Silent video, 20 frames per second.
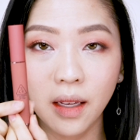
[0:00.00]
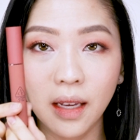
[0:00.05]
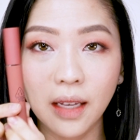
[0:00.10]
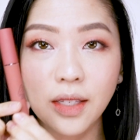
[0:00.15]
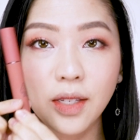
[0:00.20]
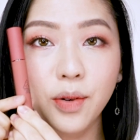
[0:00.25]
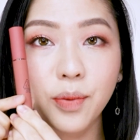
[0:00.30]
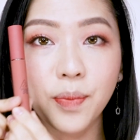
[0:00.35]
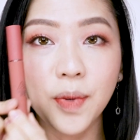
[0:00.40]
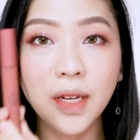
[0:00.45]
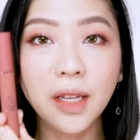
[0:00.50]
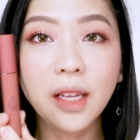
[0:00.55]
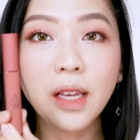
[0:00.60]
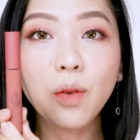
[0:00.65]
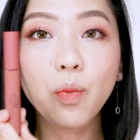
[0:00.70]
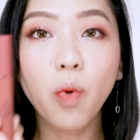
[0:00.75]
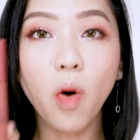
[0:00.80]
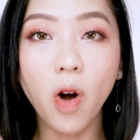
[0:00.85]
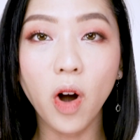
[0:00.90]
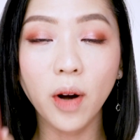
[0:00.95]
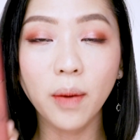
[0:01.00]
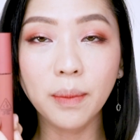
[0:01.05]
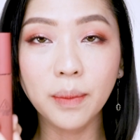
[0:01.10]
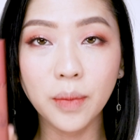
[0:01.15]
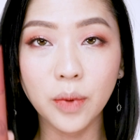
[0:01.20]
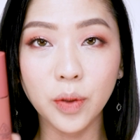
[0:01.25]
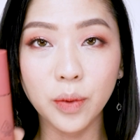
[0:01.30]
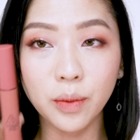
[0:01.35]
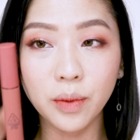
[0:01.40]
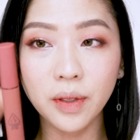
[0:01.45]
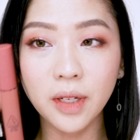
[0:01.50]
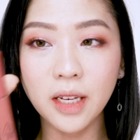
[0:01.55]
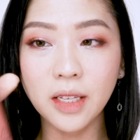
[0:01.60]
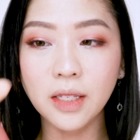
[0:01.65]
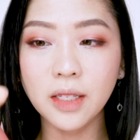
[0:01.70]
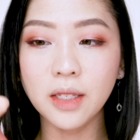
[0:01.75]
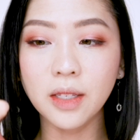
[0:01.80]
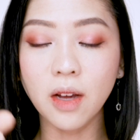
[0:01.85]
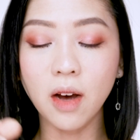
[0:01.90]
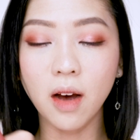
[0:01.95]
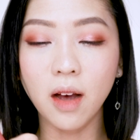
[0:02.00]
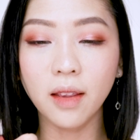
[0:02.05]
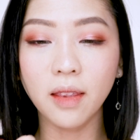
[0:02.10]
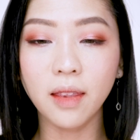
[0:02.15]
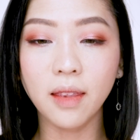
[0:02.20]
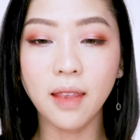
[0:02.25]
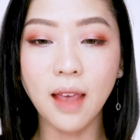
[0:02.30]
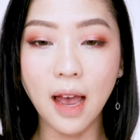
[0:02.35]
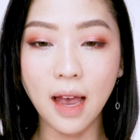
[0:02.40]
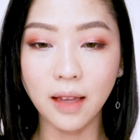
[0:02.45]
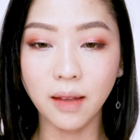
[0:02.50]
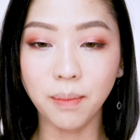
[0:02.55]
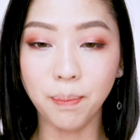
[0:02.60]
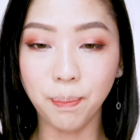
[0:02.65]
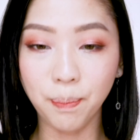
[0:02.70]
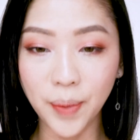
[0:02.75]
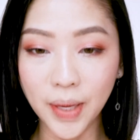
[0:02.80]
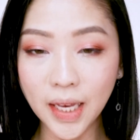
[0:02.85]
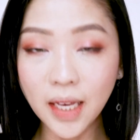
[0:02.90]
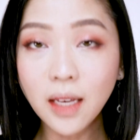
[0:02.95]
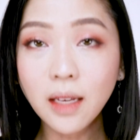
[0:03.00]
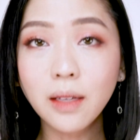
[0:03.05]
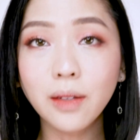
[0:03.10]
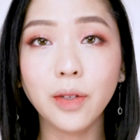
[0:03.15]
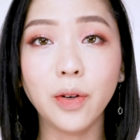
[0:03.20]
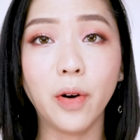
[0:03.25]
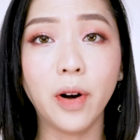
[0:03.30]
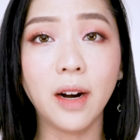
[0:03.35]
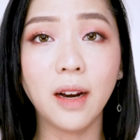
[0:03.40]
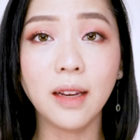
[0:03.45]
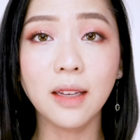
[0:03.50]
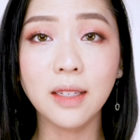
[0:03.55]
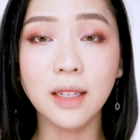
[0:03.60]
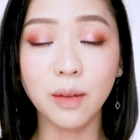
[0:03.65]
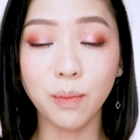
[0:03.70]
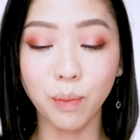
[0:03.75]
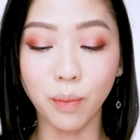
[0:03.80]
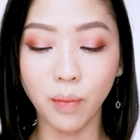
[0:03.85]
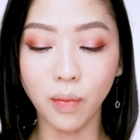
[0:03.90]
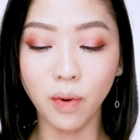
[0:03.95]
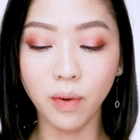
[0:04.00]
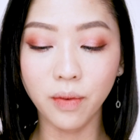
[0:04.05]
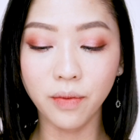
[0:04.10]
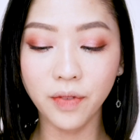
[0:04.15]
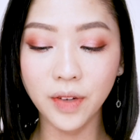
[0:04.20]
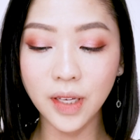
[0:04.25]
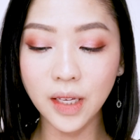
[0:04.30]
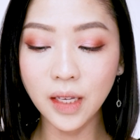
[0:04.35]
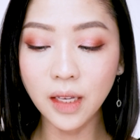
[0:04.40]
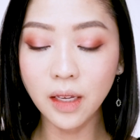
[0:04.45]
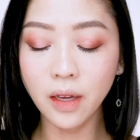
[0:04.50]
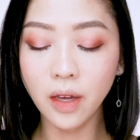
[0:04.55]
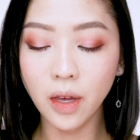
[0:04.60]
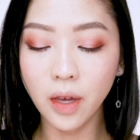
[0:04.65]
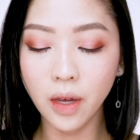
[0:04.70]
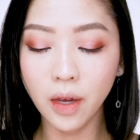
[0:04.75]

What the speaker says: It's a really warm nude. It's not that pink, nor is it mauvey.